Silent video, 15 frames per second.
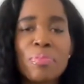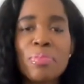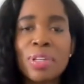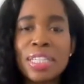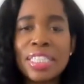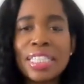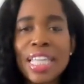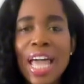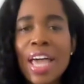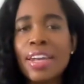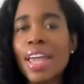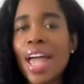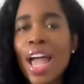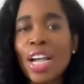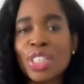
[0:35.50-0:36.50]
But is
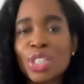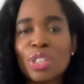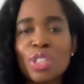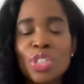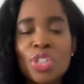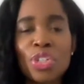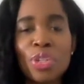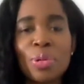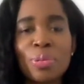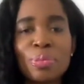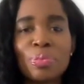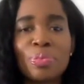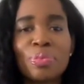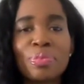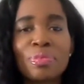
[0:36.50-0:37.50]
that actually true?
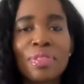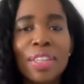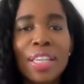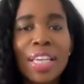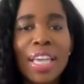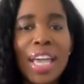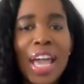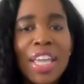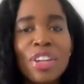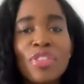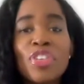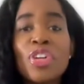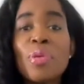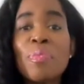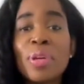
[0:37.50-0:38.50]
And
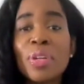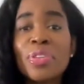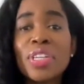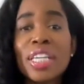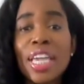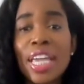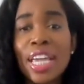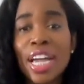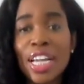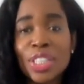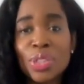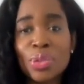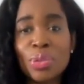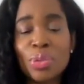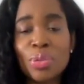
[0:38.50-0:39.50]
if you're building
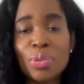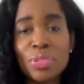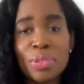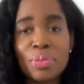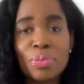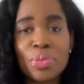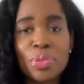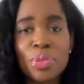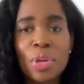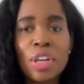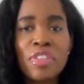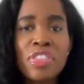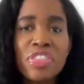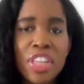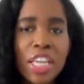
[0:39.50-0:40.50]
AI tools, or
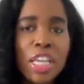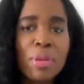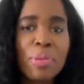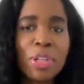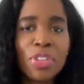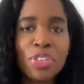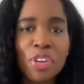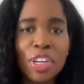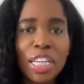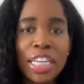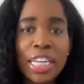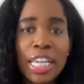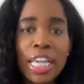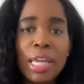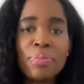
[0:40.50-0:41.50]
even thinking about
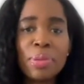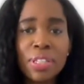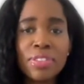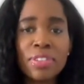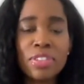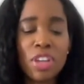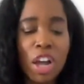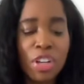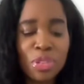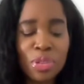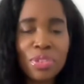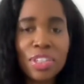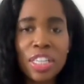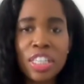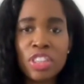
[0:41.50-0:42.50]
starting an AI business,
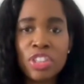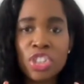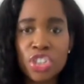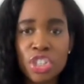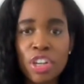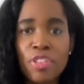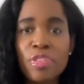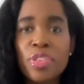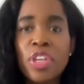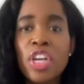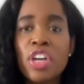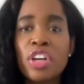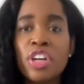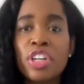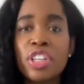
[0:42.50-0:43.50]
understanding the shift
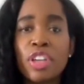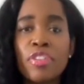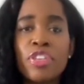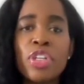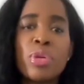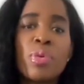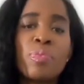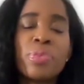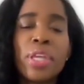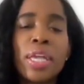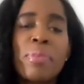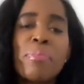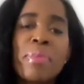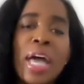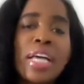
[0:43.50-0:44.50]
could give you
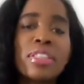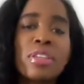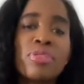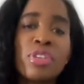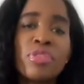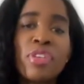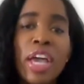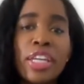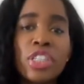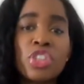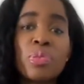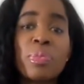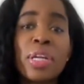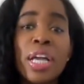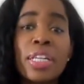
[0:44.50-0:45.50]
a massive
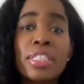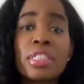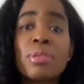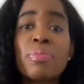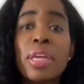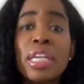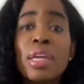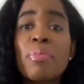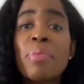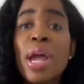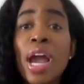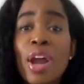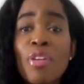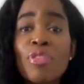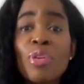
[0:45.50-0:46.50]
advantage because it's making
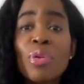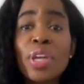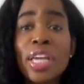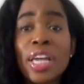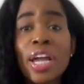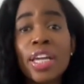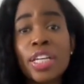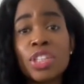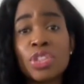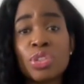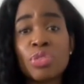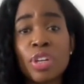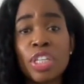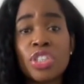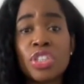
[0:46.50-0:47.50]
powerful AI
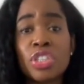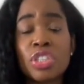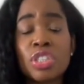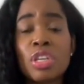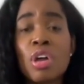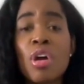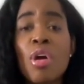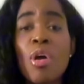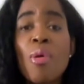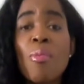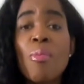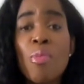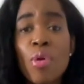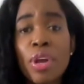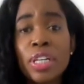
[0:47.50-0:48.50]
integrations
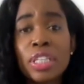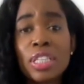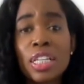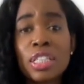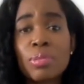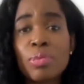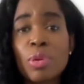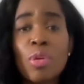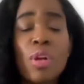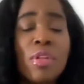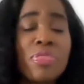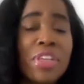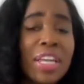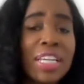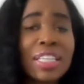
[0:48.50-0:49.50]
more accessible
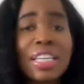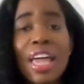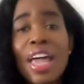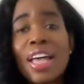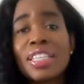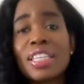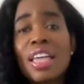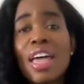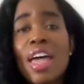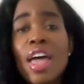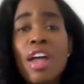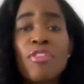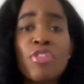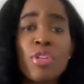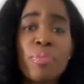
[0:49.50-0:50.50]
than it has
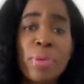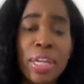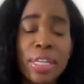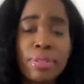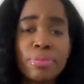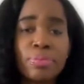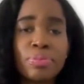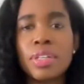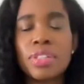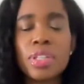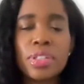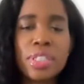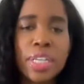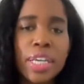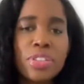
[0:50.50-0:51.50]
ever been.
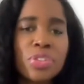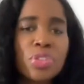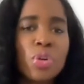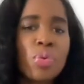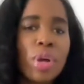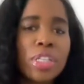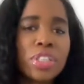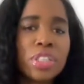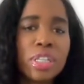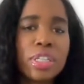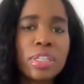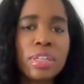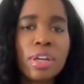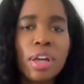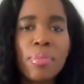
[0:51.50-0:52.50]
So to answer the
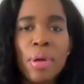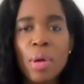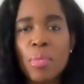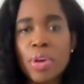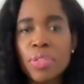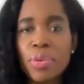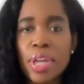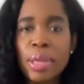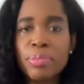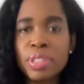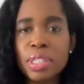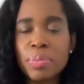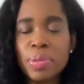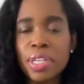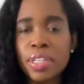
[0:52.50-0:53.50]
question about whether
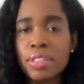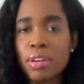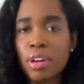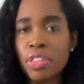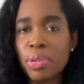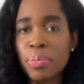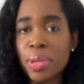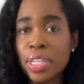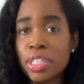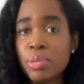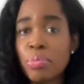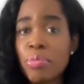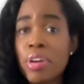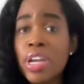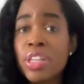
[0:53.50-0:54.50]
MCPs are the
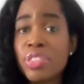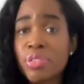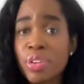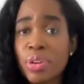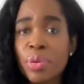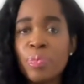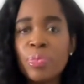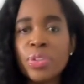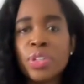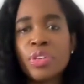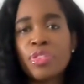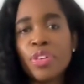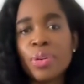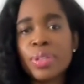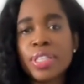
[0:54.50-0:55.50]
biggest breakthrough,
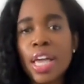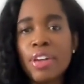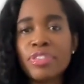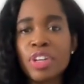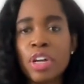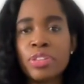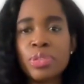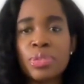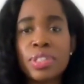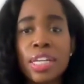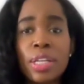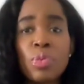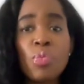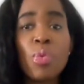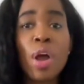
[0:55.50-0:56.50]
you first have to
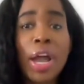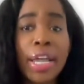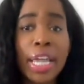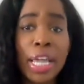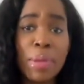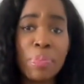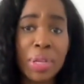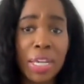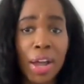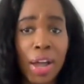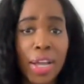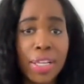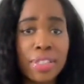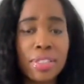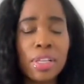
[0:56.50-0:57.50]
understand why
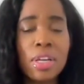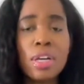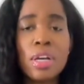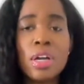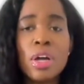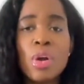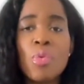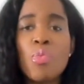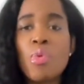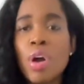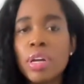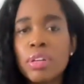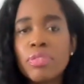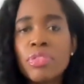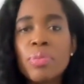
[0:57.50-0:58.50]
APIs,
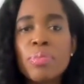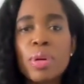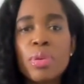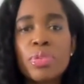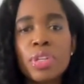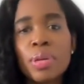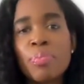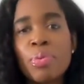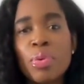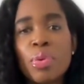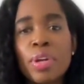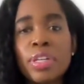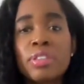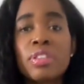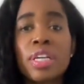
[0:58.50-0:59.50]
one of the most
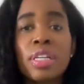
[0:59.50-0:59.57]
important